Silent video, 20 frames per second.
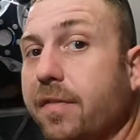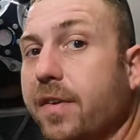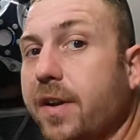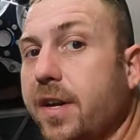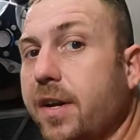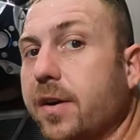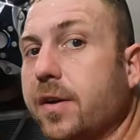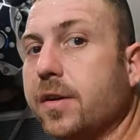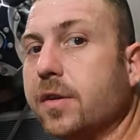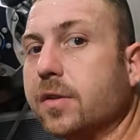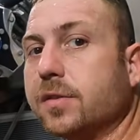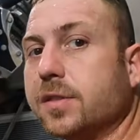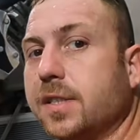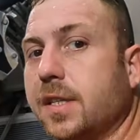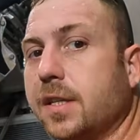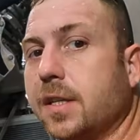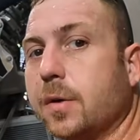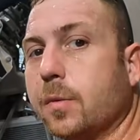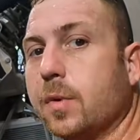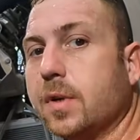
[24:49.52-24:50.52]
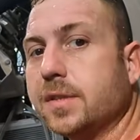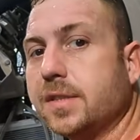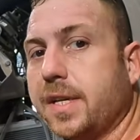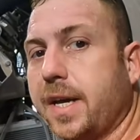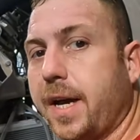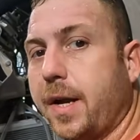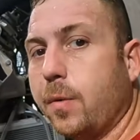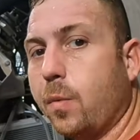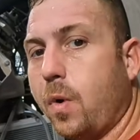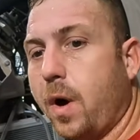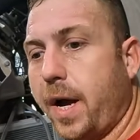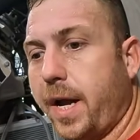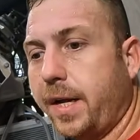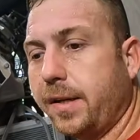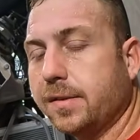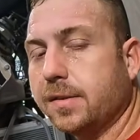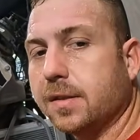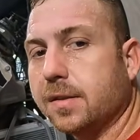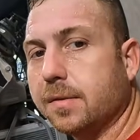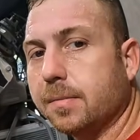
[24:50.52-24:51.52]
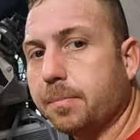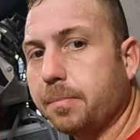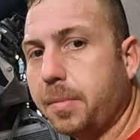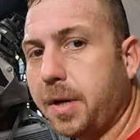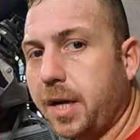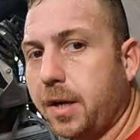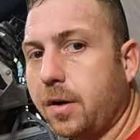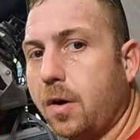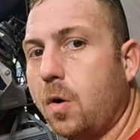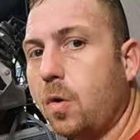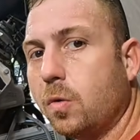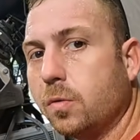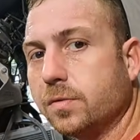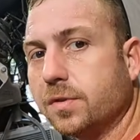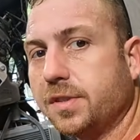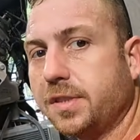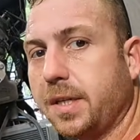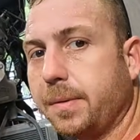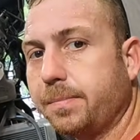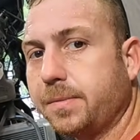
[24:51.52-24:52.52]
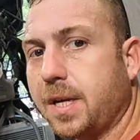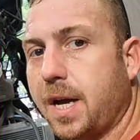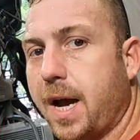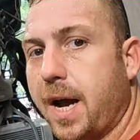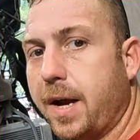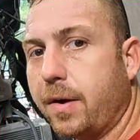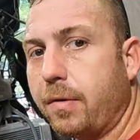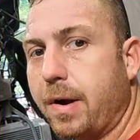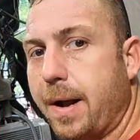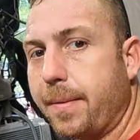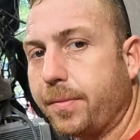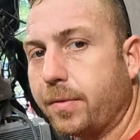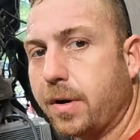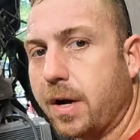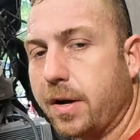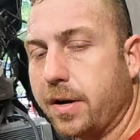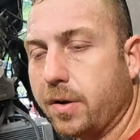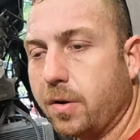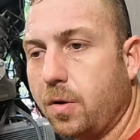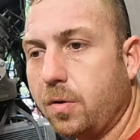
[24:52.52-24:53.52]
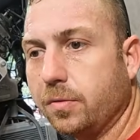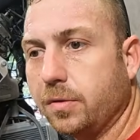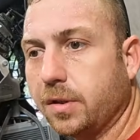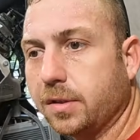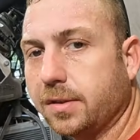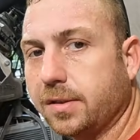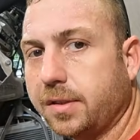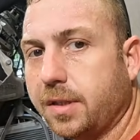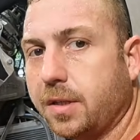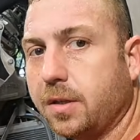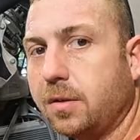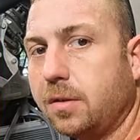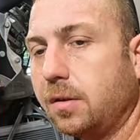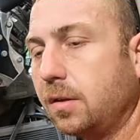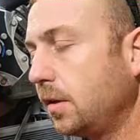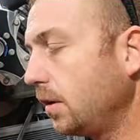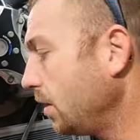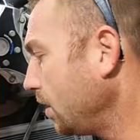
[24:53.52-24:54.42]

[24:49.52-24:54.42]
the video, you'll see there was a white big old zip tie wrapped around it holding it still.